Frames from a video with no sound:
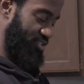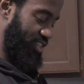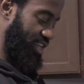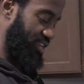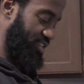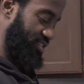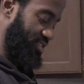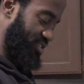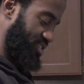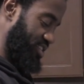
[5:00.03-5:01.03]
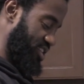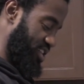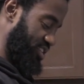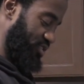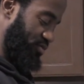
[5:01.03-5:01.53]
take it
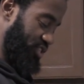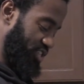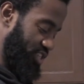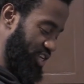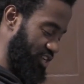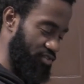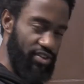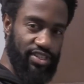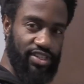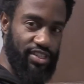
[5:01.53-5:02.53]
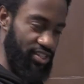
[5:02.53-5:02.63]
and sprinkle it, kind of crush it,